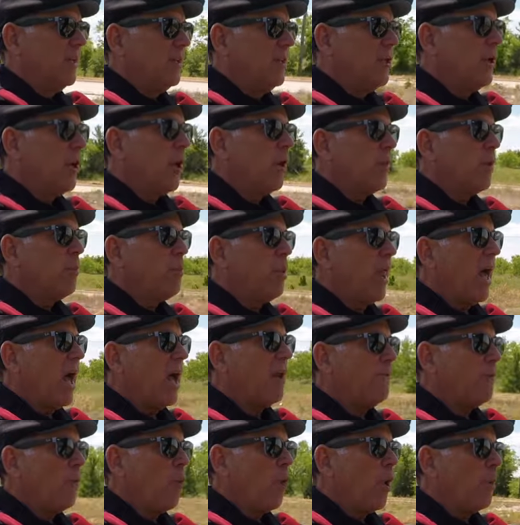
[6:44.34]
You know, the
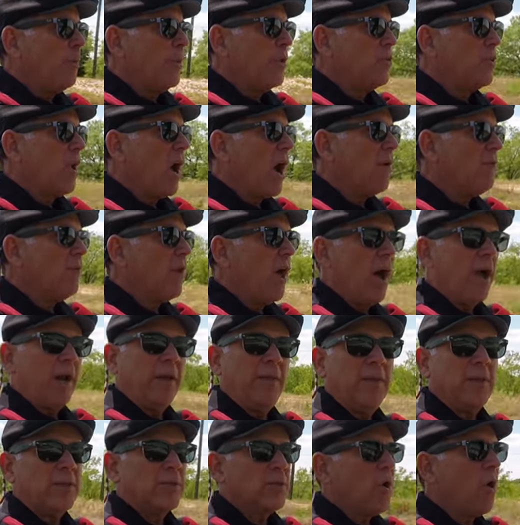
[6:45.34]
platform, the driveline
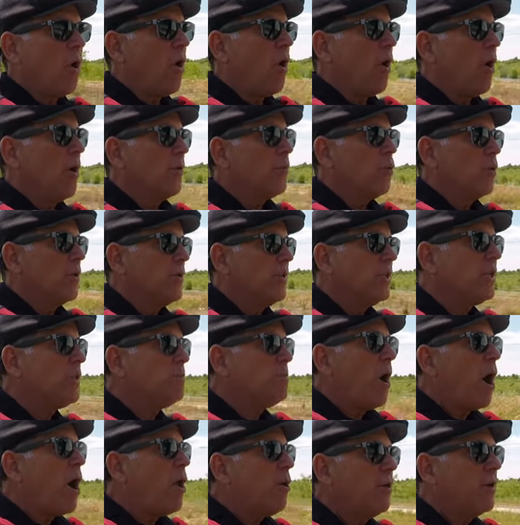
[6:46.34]
in this car, of course, it's
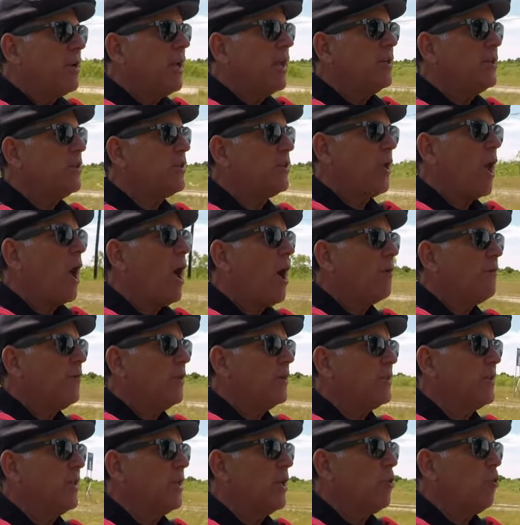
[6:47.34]
modern day stuff.
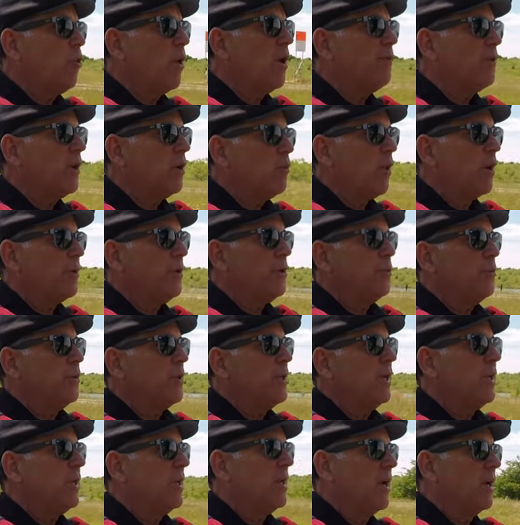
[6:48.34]
It's the equivalent of what you would
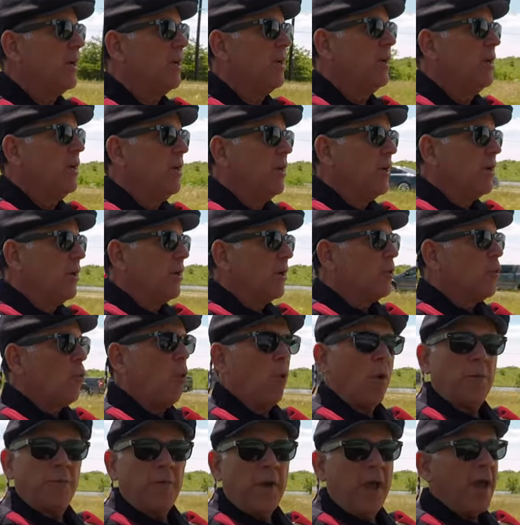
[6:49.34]
get in a
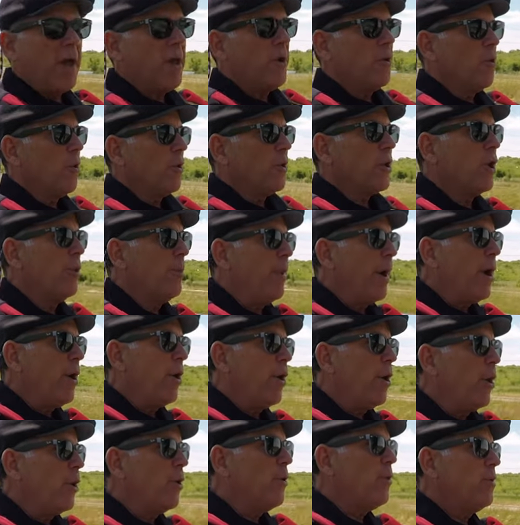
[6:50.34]
Corvette or a
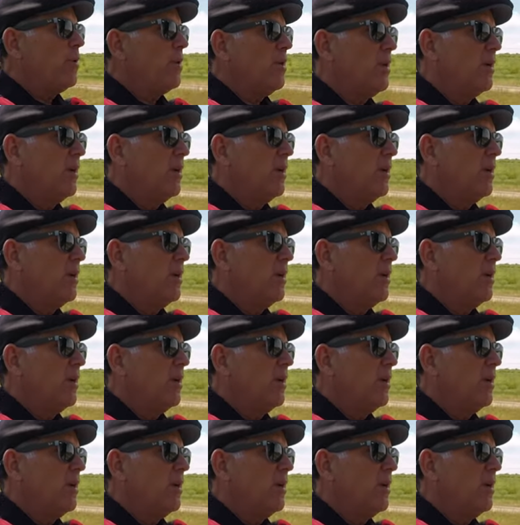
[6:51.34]
Camaro.